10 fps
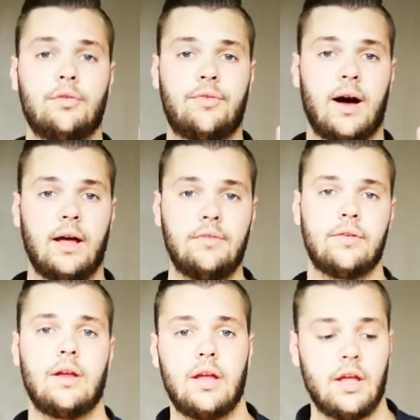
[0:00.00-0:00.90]
5,
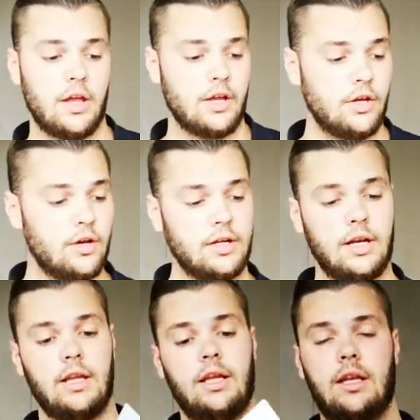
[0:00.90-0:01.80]
you're going to
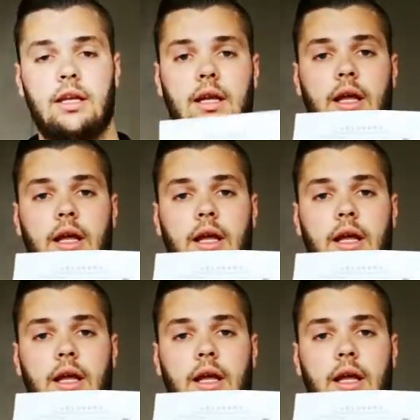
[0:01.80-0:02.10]
need